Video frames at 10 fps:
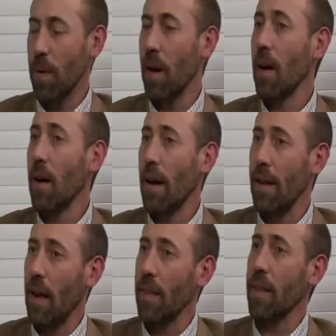We are,
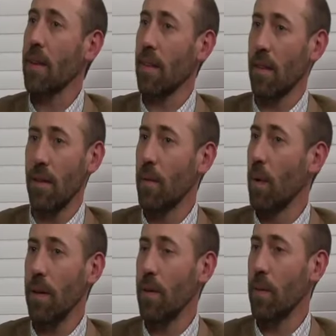and I think
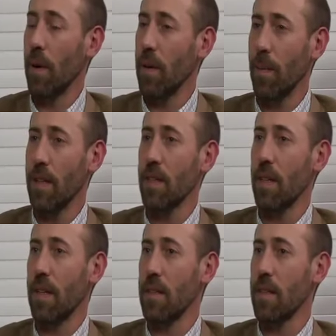what you
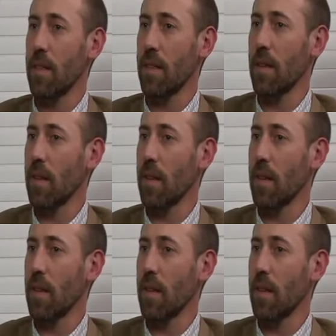mentioned is